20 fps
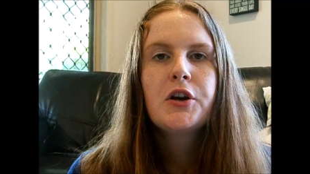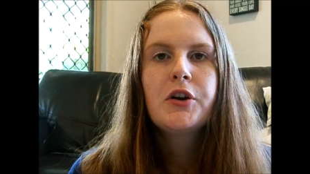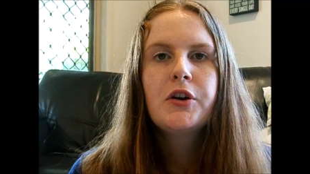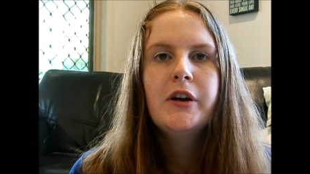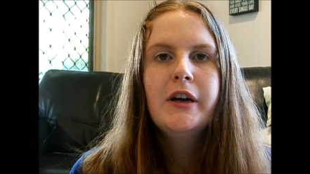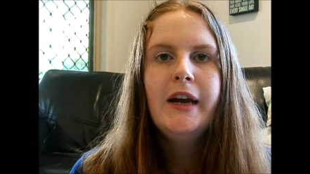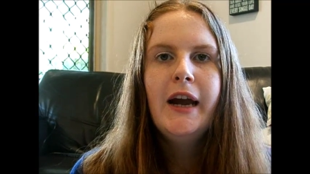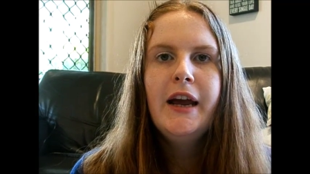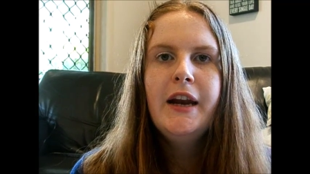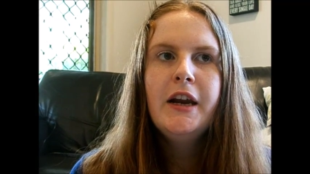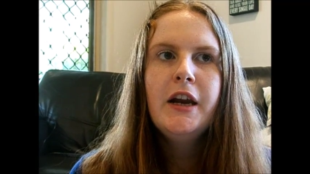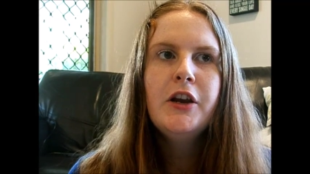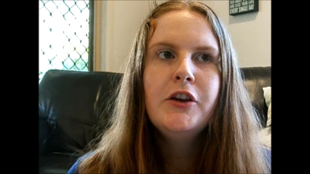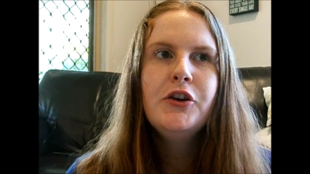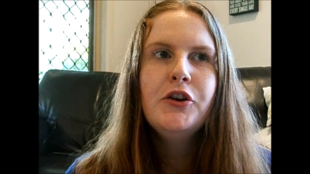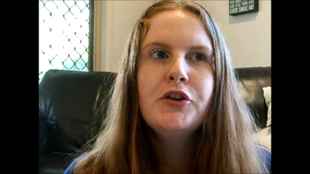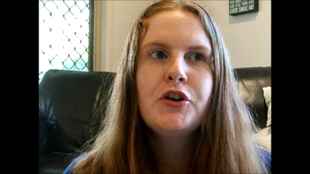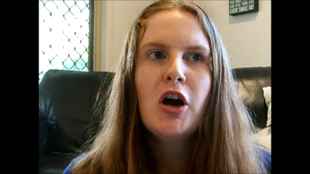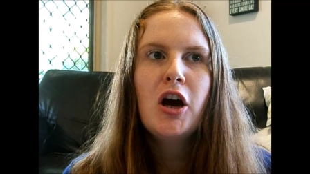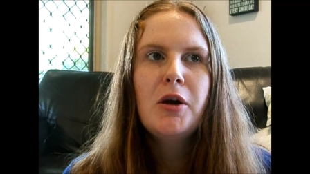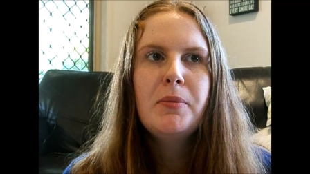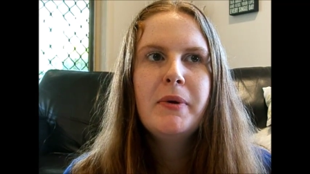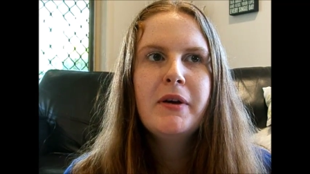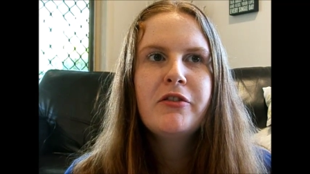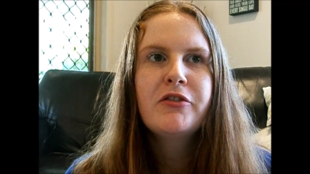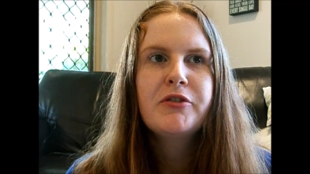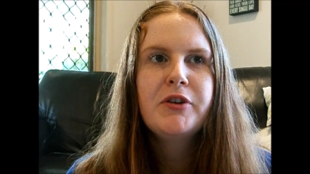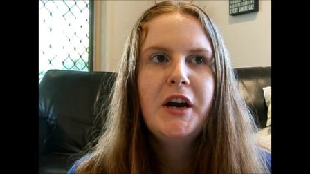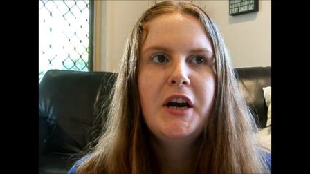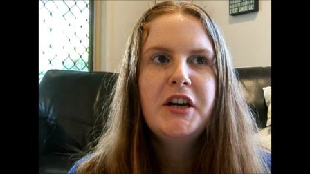Creating a new coping
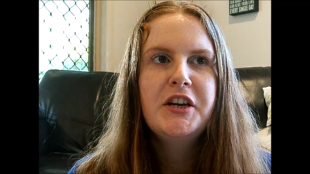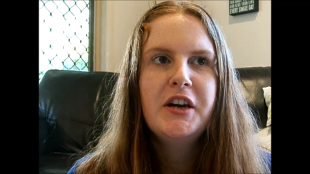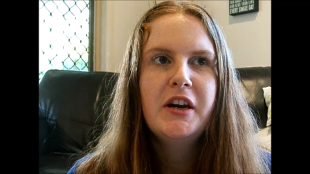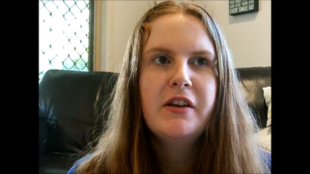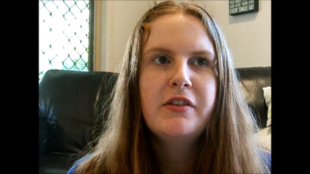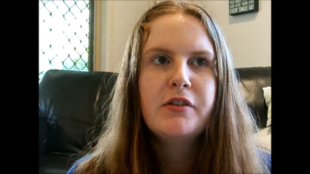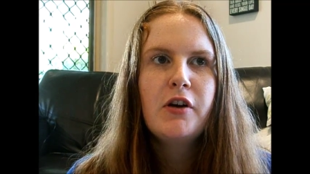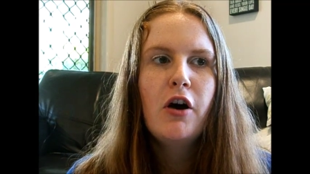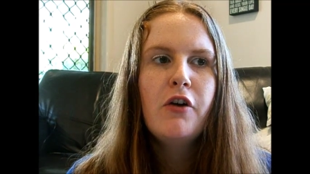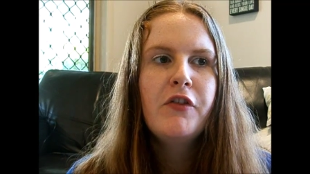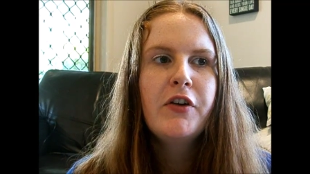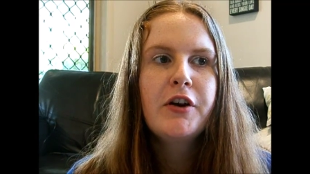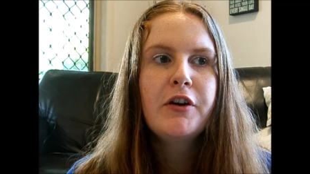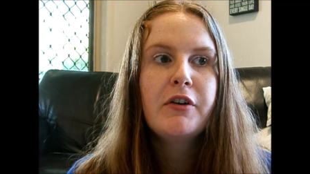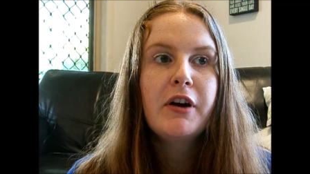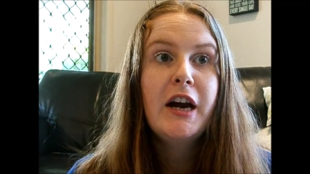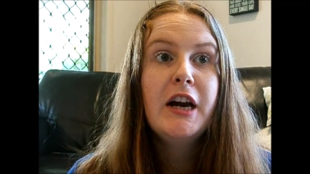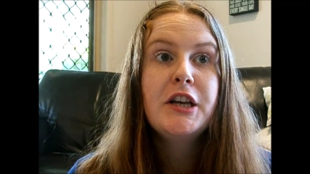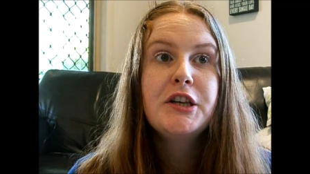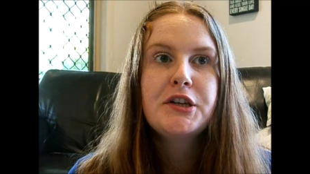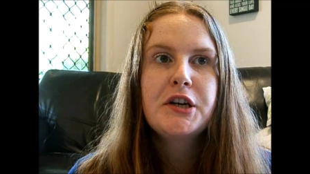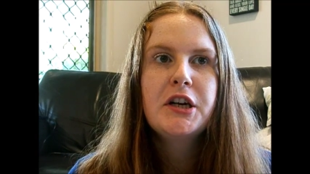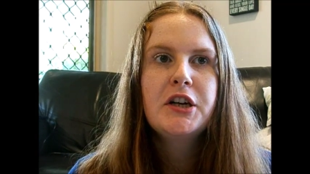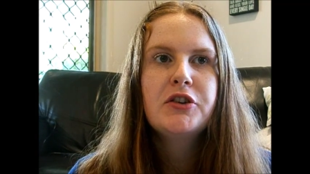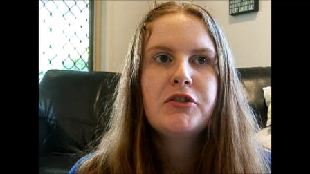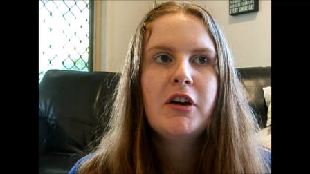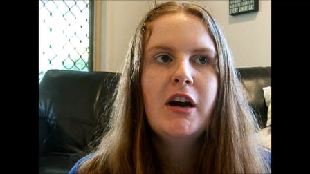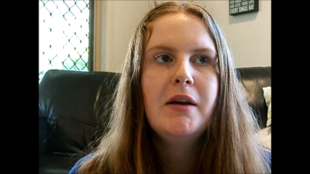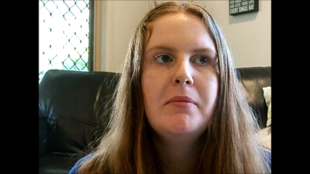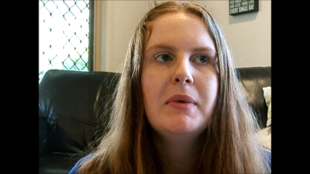strategy is often great during
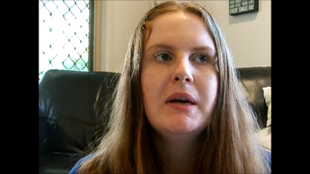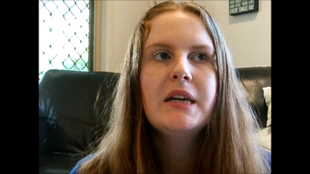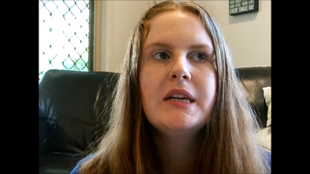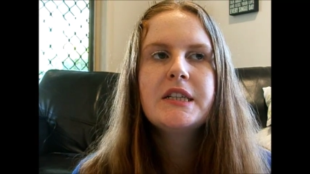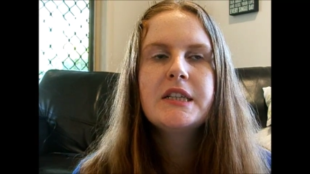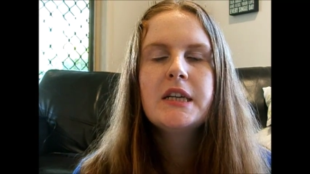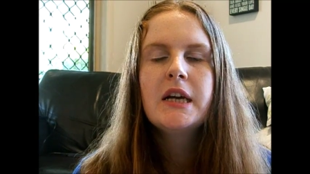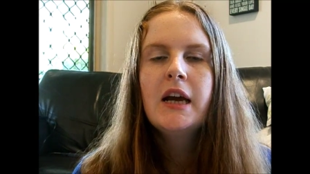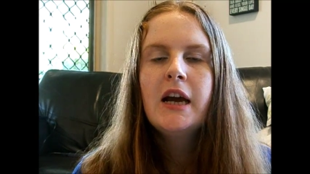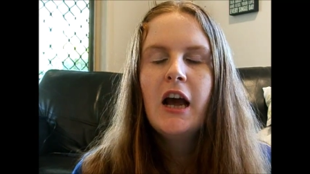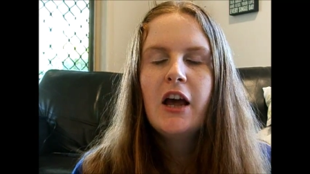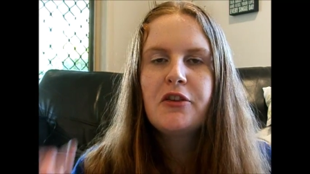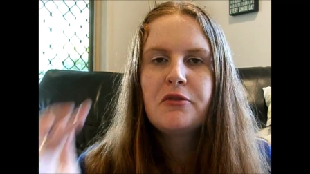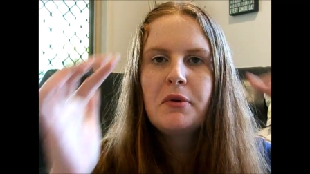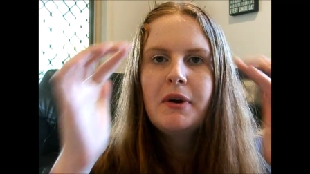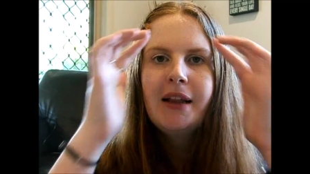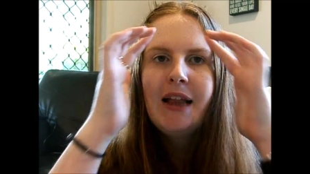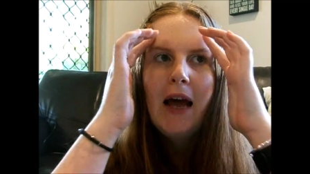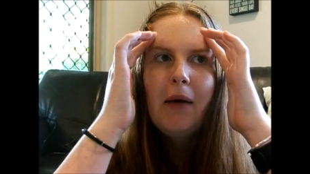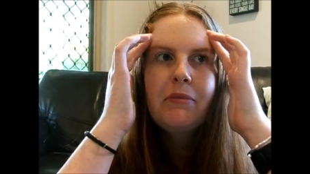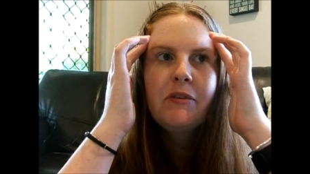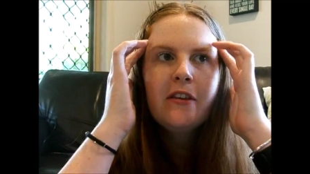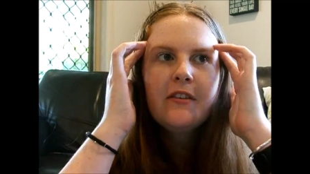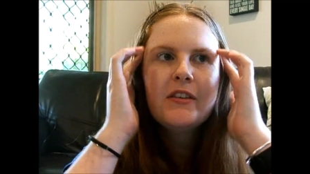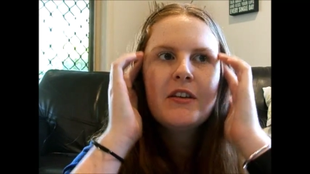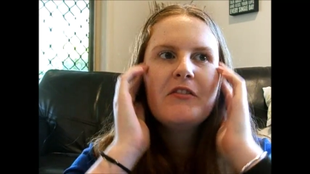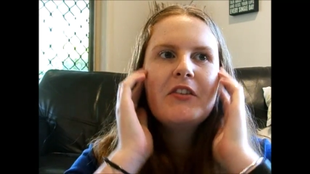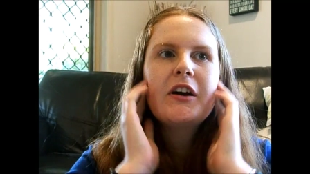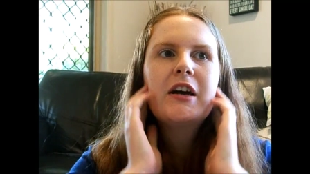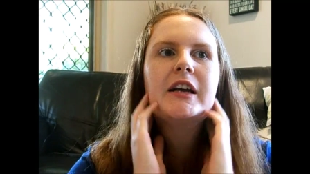treatment, as relapses
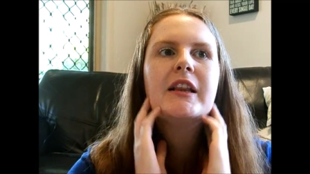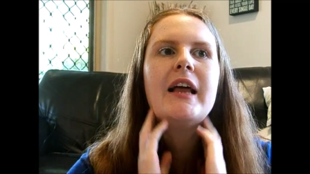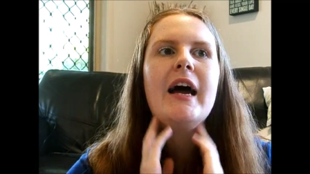are very